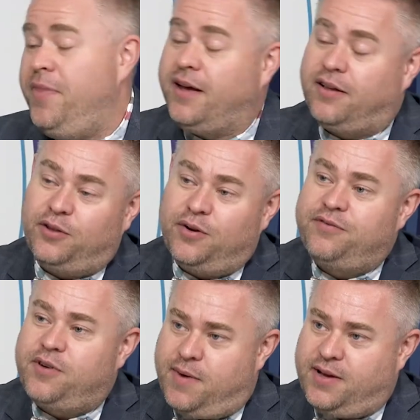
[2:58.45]
they can learn
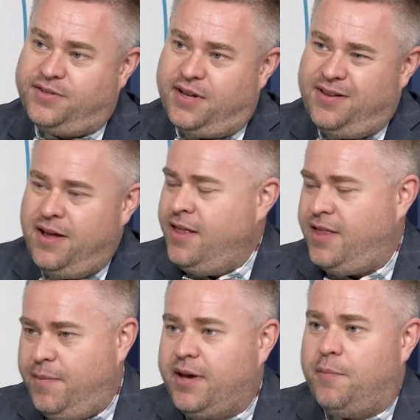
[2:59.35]
from us, and
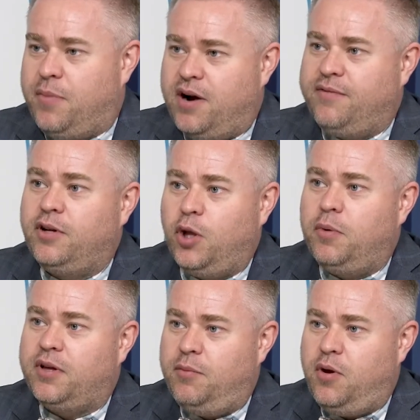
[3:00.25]
they become part of a
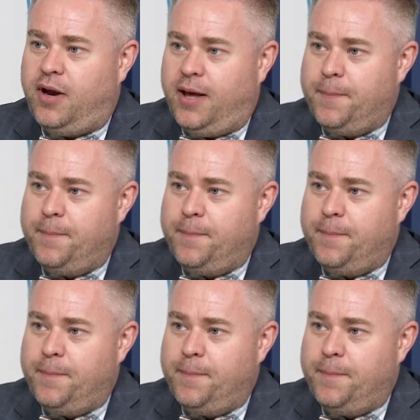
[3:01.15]
global community.